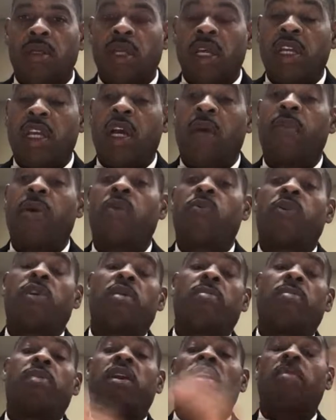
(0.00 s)
they come up
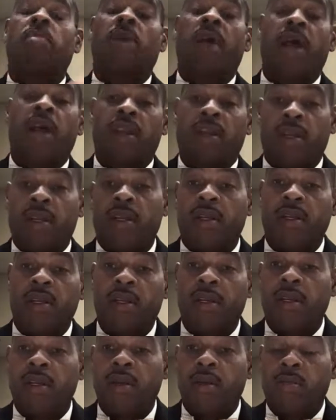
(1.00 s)
with a big banner,
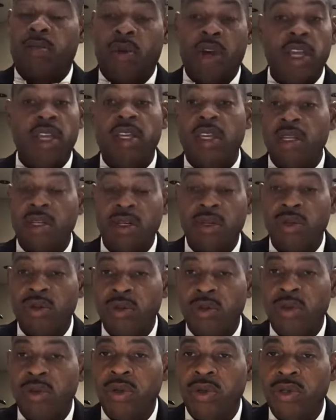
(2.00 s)
breaking
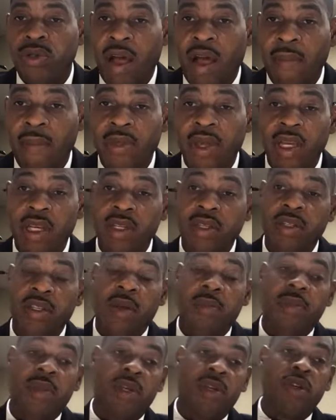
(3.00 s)
news. I'm thinking
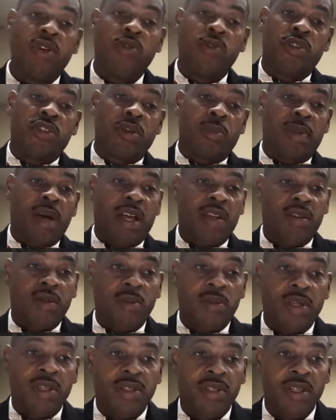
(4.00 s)
something new is about
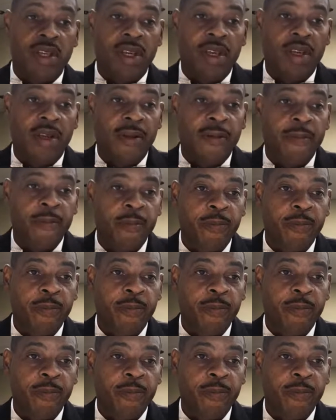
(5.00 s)
to be said.